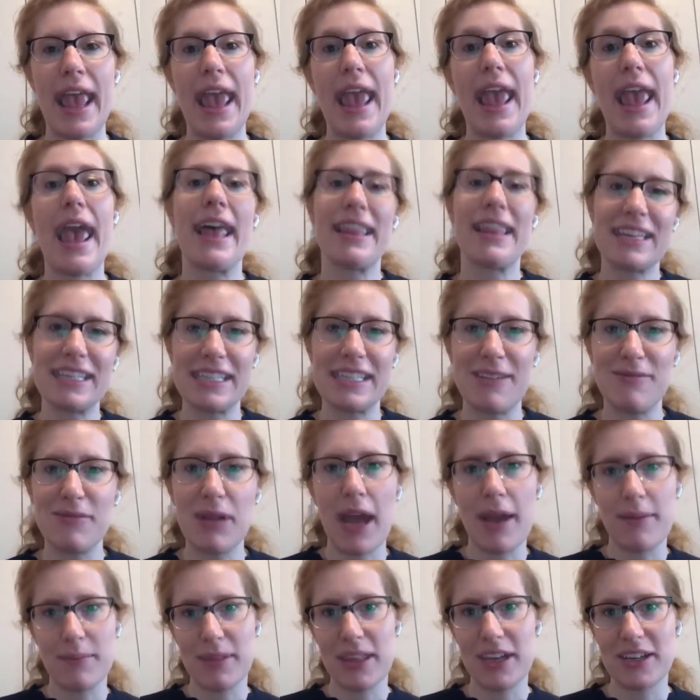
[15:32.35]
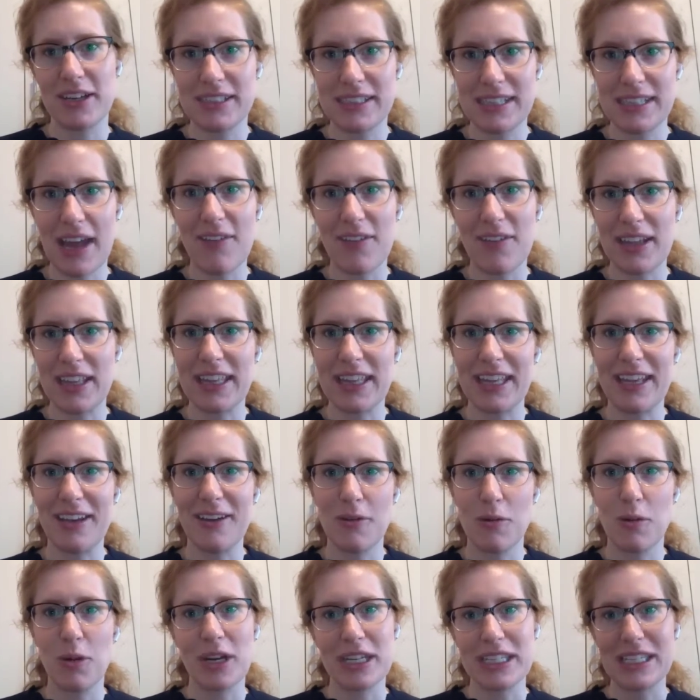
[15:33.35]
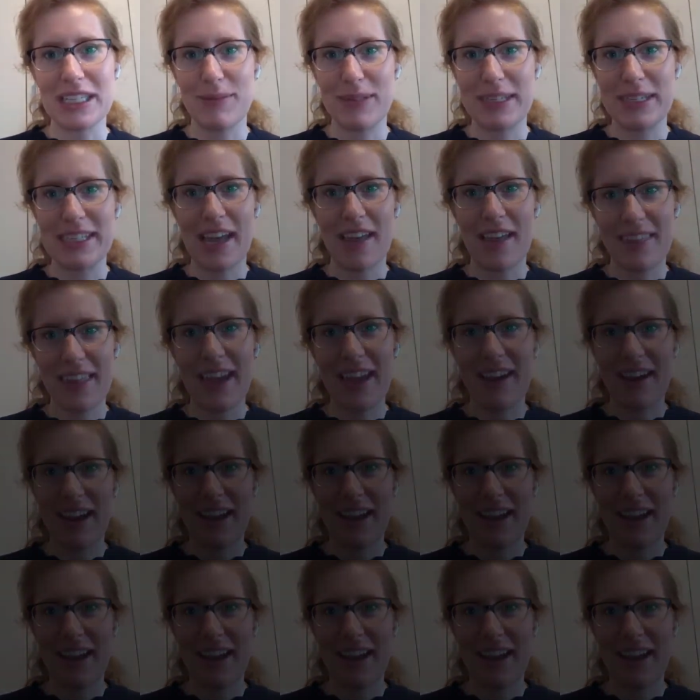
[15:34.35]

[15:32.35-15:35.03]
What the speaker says: At the same time, there's definitely work to be done there, I